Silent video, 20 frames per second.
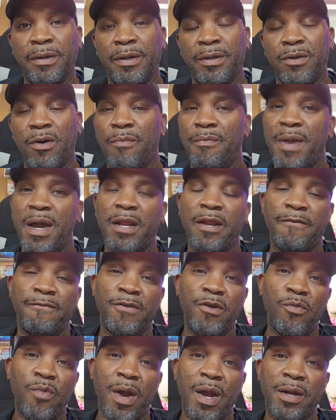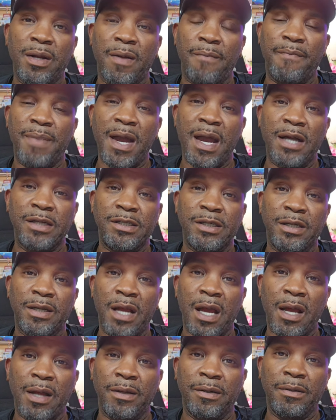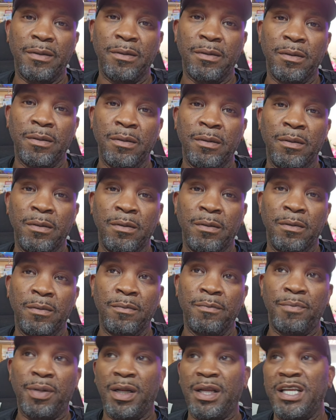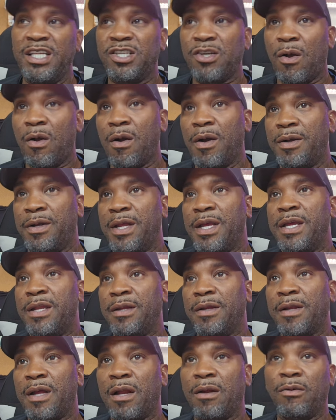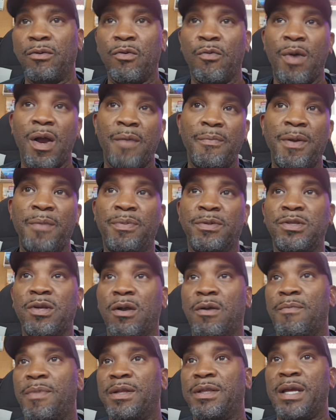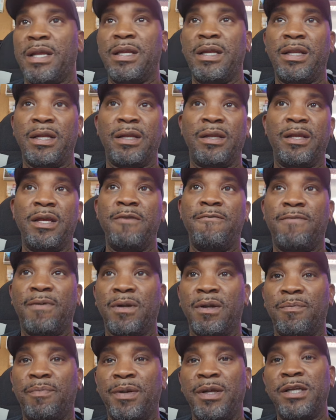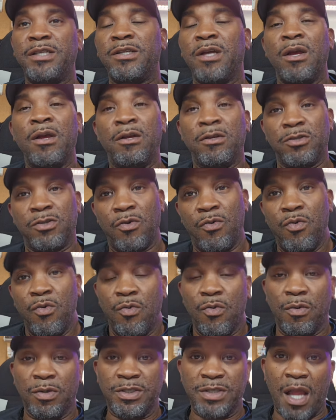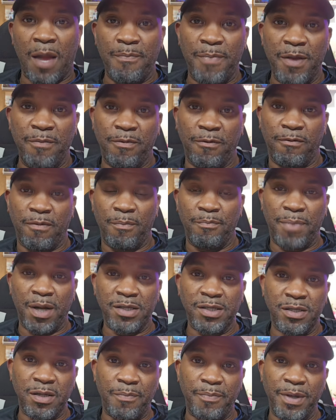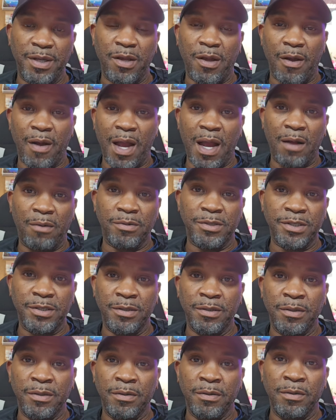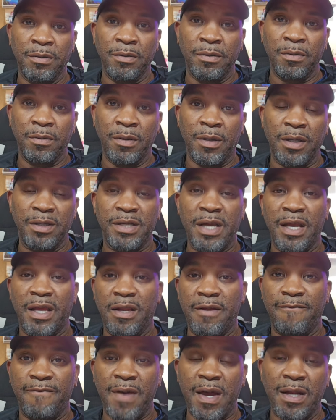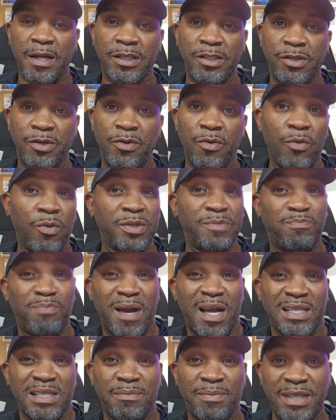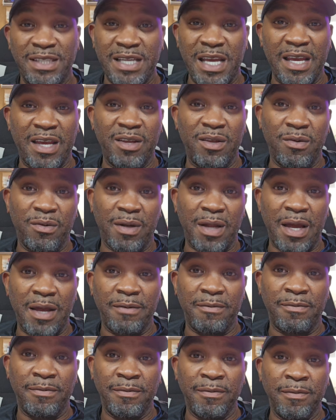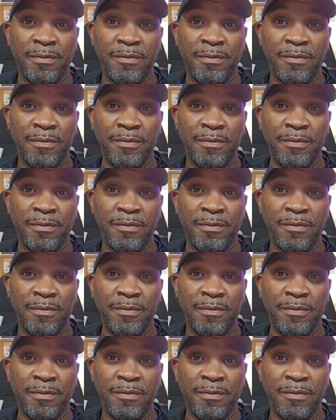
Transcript: It don't matter if you're wearing a badge or not police are needed. I don't know why people talk about they need to defund the police. So who gonna stop people from busting up in your house and taking advantage of you or possibly taking your life?